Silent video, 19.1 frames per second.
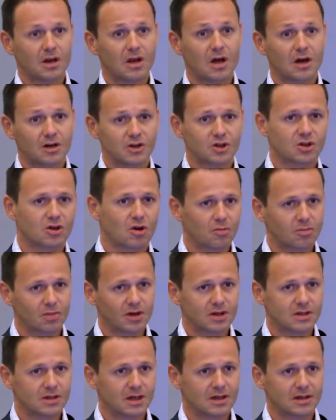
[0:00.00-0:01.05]
large
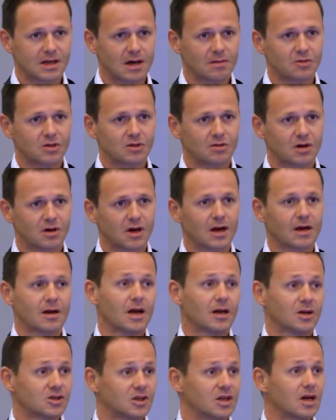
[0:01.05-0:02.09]
companies like Amazon are
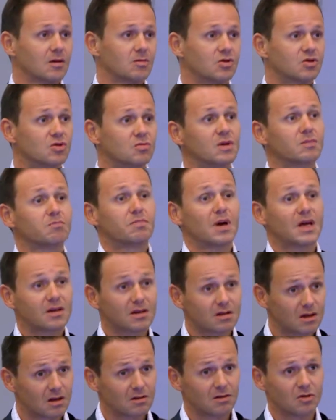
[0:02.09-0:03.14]
actually able to be better
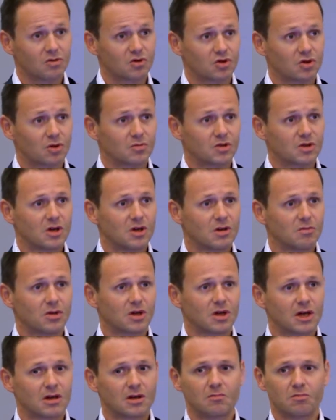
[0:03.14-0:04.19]
than those shops
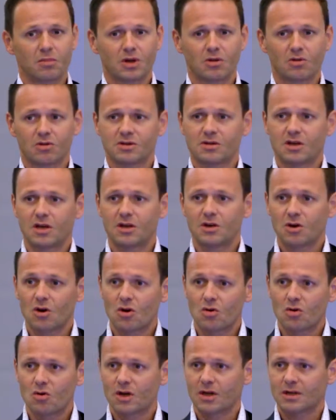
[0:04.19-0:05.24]
because they
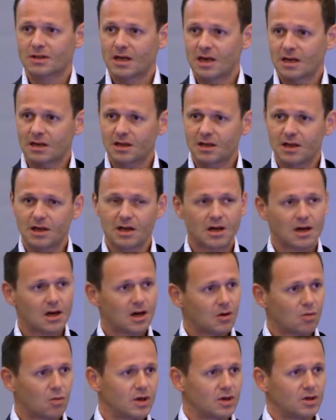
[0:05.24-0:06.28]
know exactly
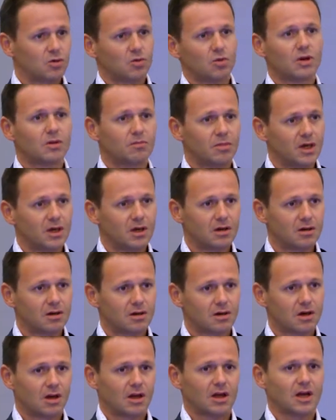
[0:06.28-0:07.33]
when you will be
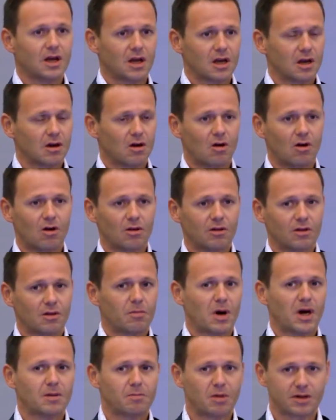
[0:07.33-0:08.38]
clicking on the
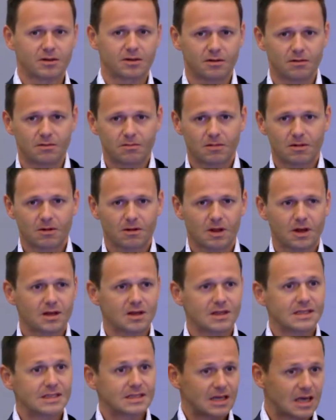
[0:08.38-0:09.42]
buy button. They
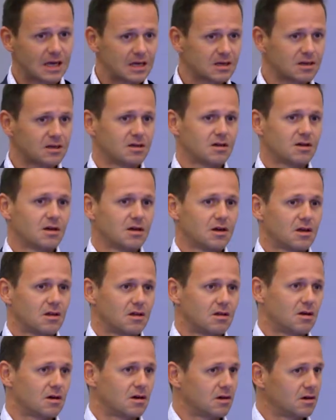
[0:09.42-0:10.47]
can send
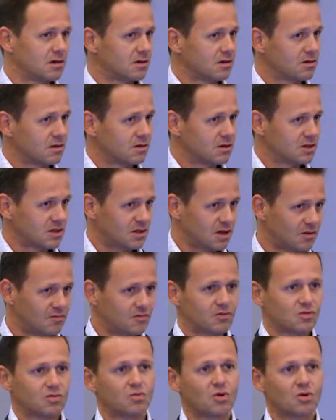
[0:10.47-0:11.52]
the
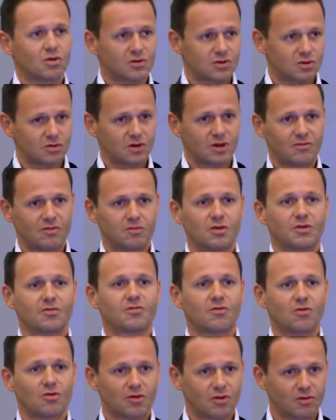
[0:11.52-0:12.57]
stuff towards you even
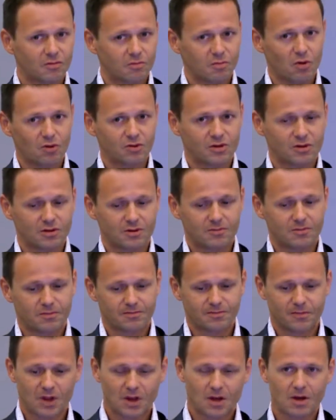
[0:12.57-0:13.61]
before you've bought it,
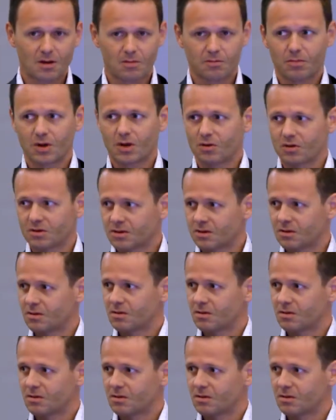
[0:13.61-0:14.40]
because